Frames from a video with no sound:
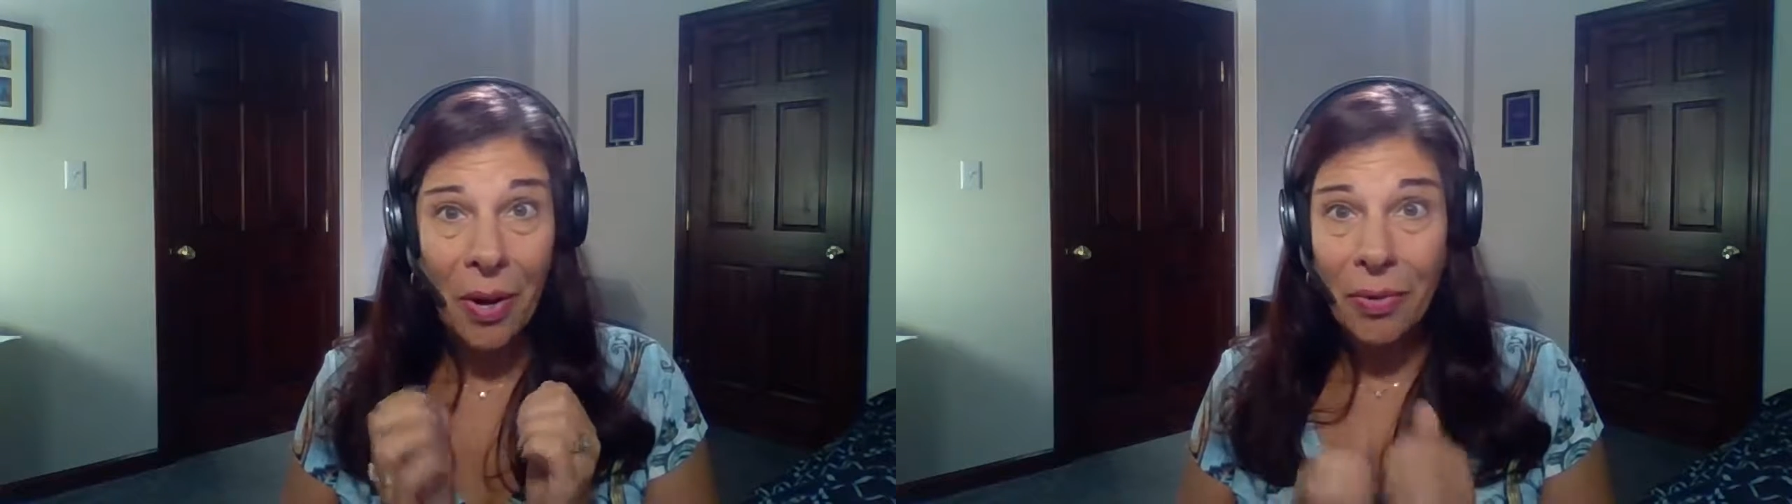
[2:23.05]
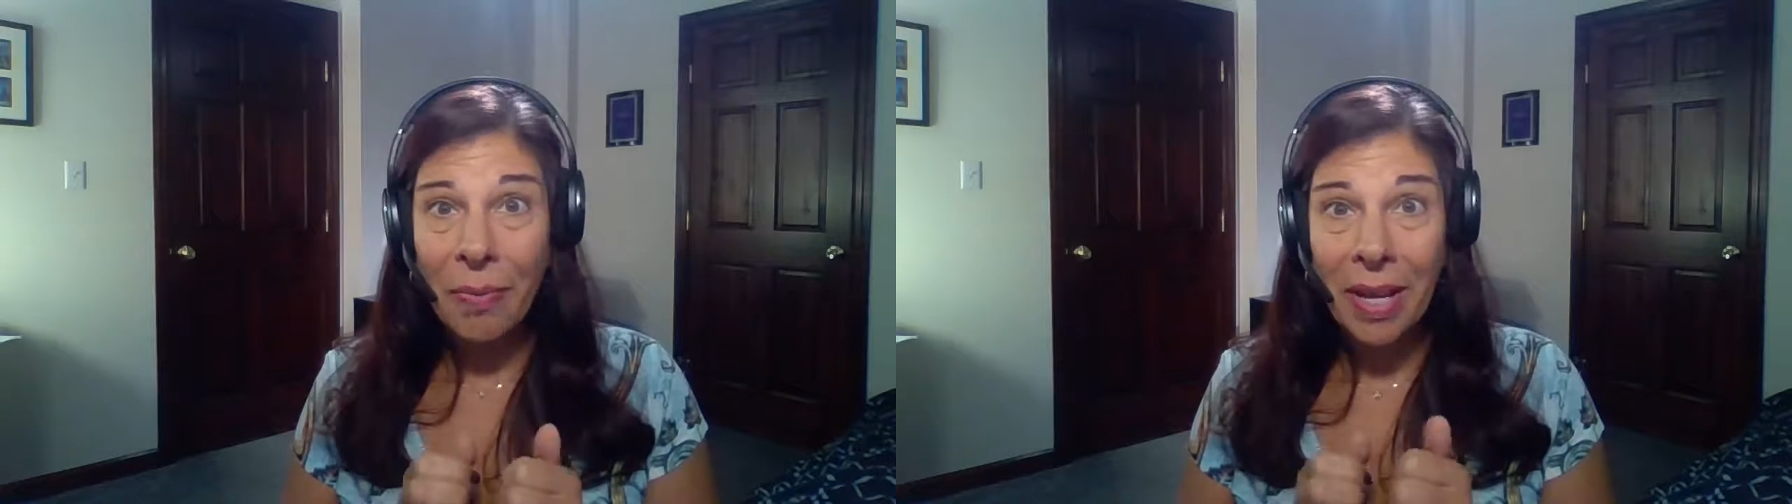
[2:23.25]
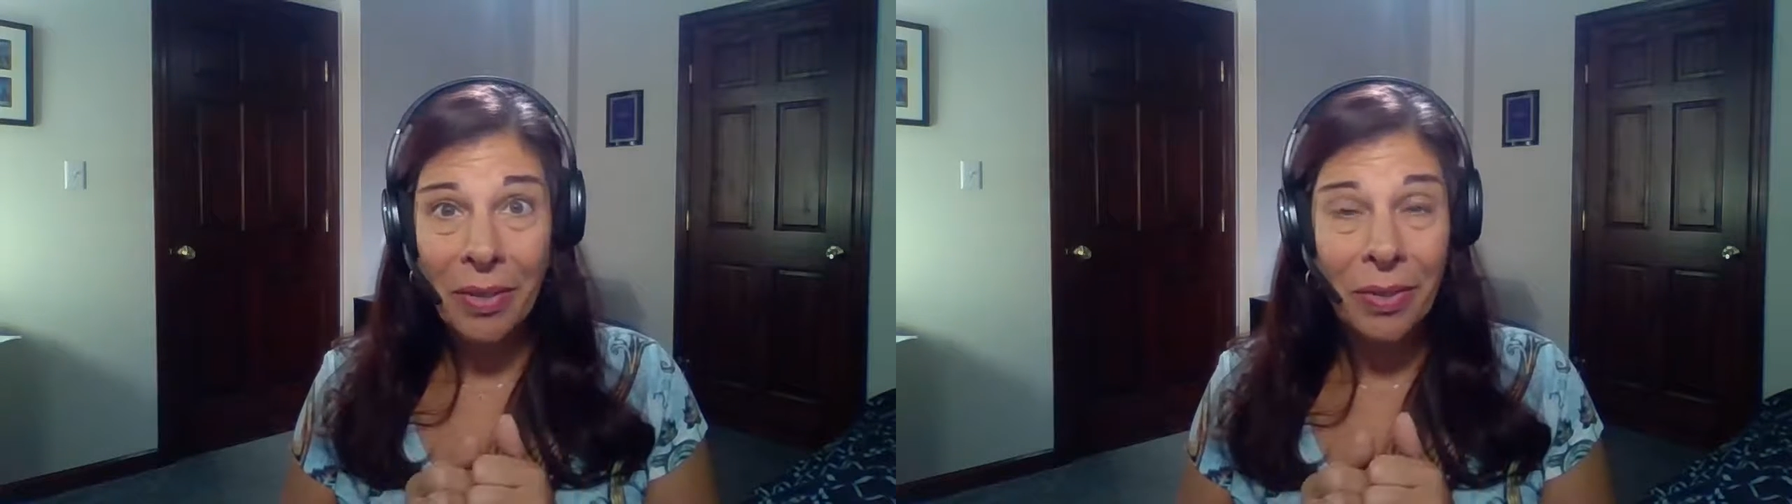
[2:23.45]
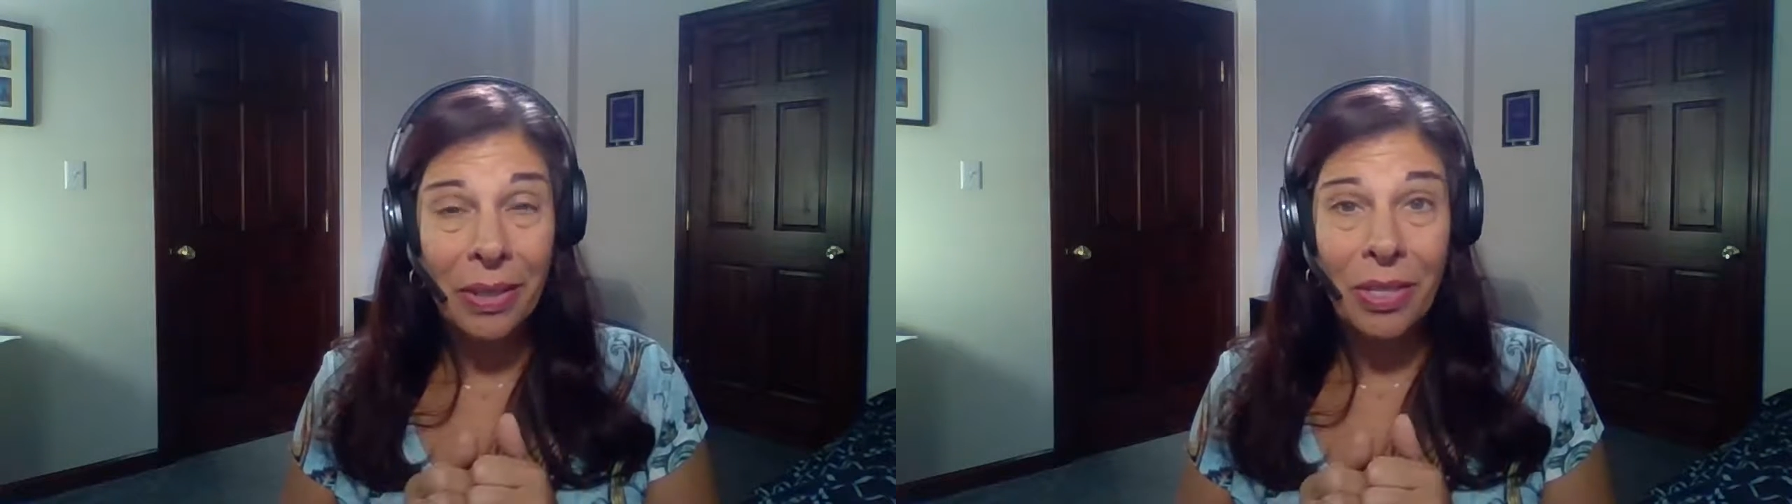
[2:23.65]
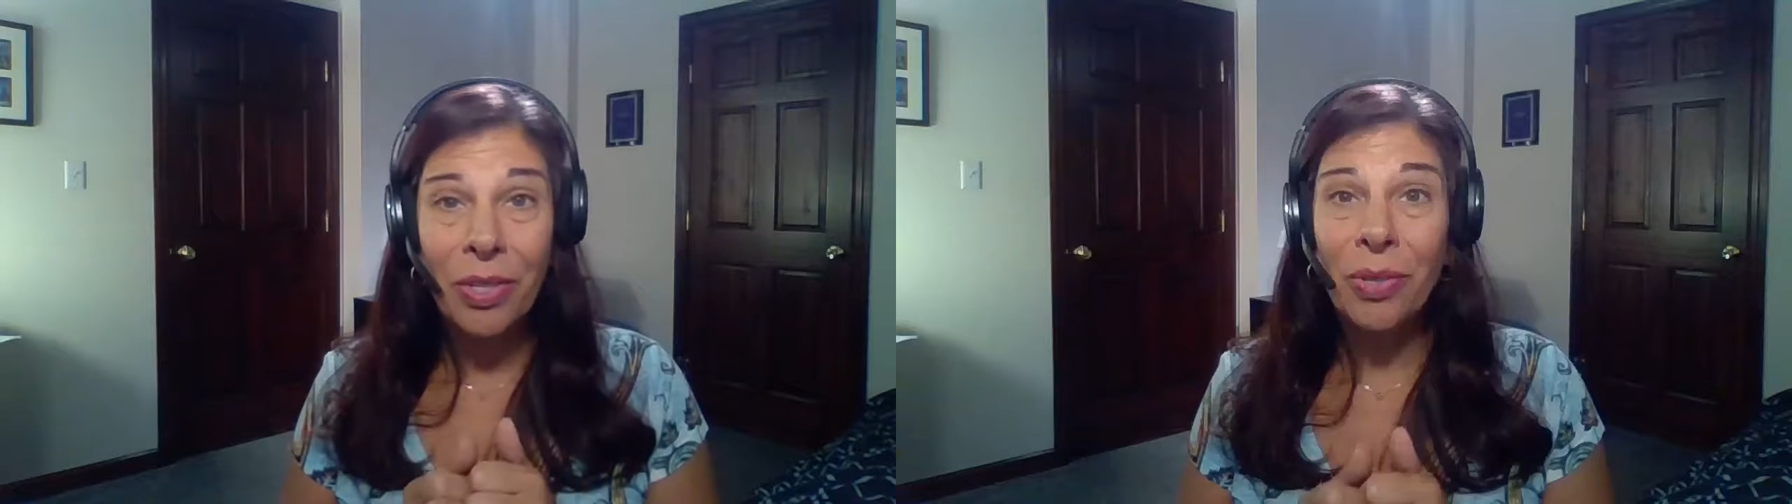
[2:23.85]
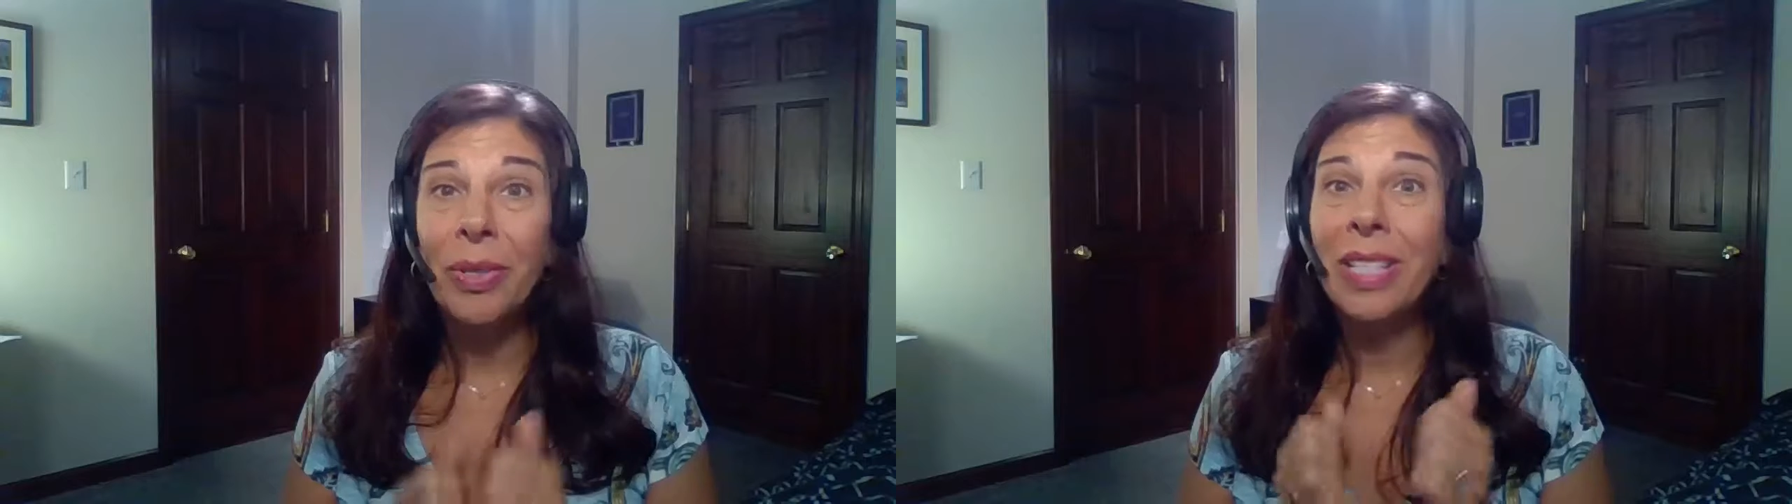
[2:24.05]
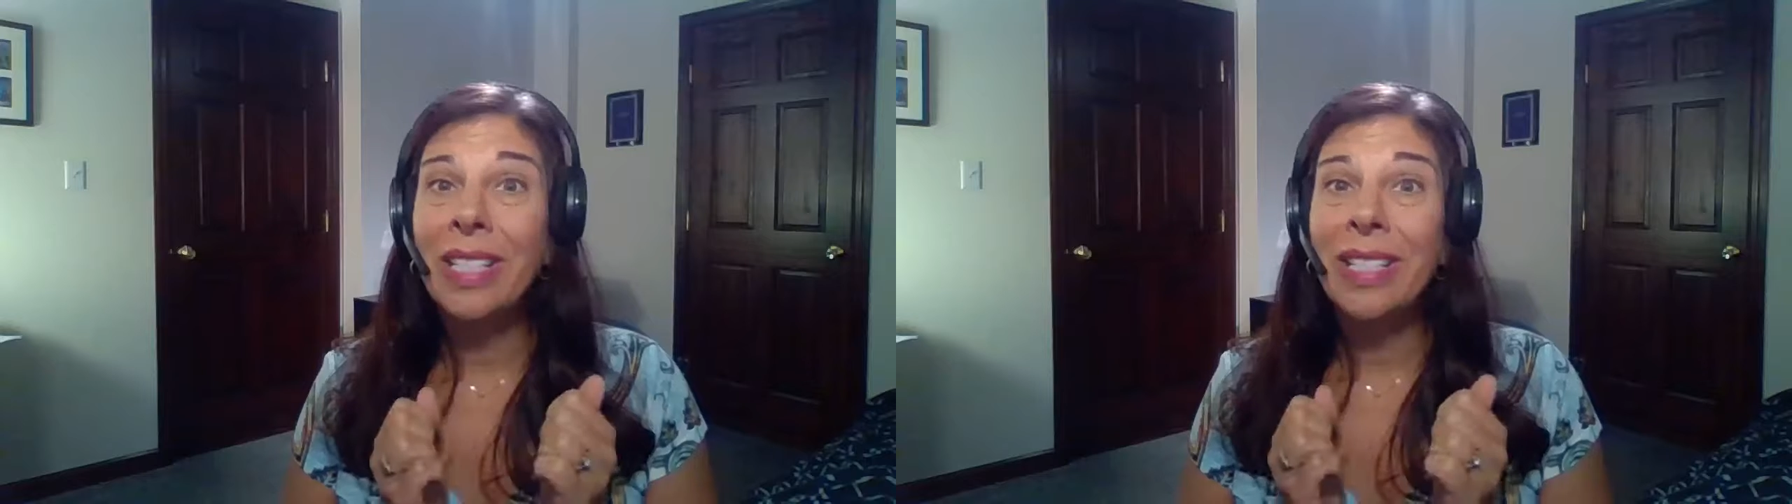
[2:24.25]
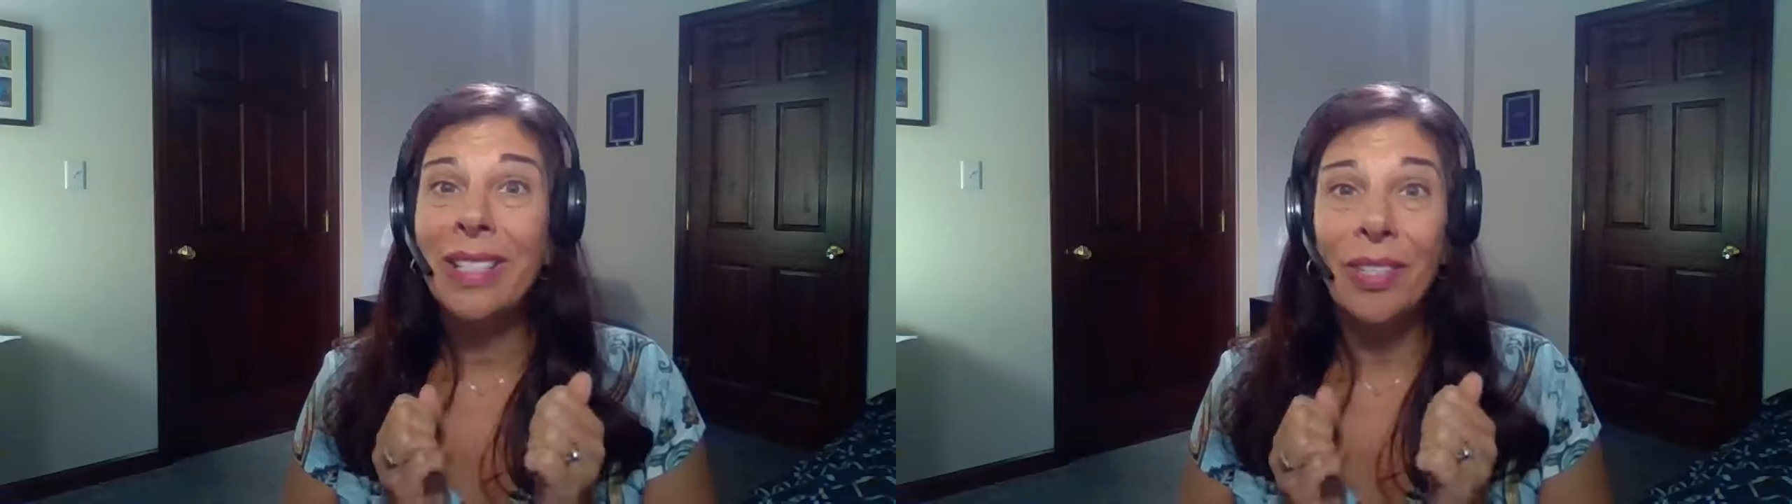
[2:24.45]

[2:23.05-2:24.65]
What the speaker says: own medical insurance,